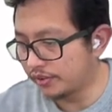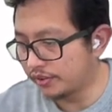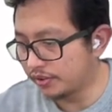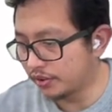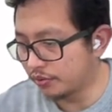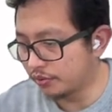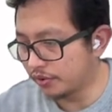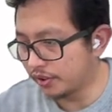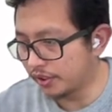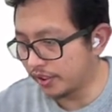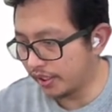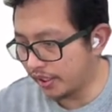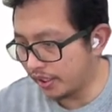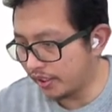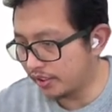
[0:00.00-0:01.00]
So
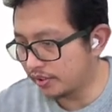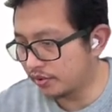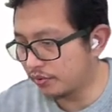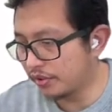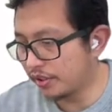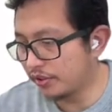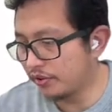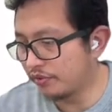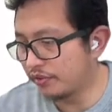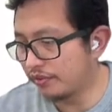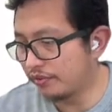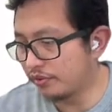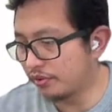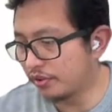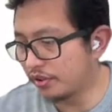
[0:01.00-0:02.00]
k squared over
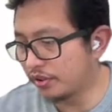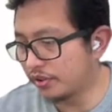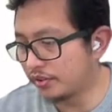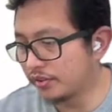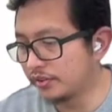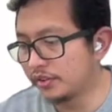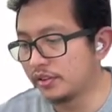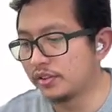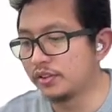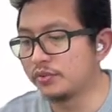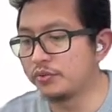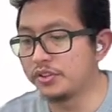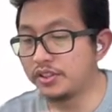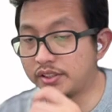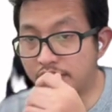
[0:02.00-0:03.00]
4,
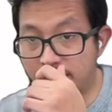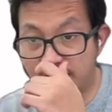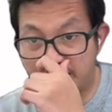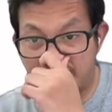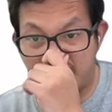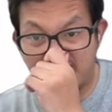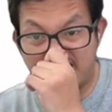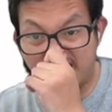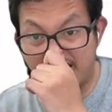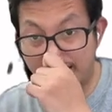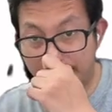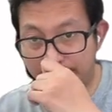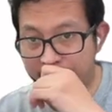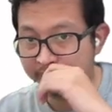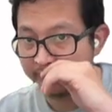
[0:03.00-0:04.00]
which is another constant.
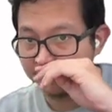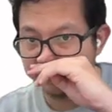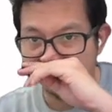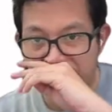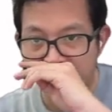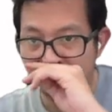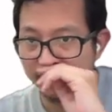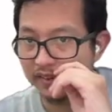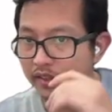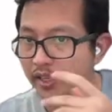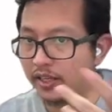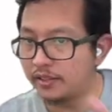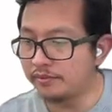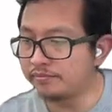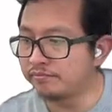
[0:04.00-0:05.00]

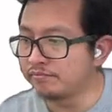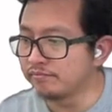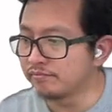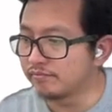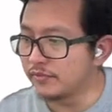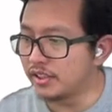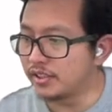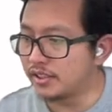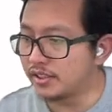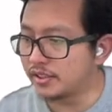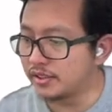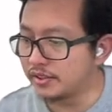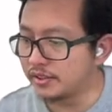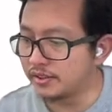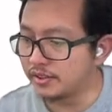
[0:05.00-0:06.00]
Then this
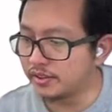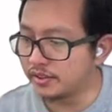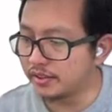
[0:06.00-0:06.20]
is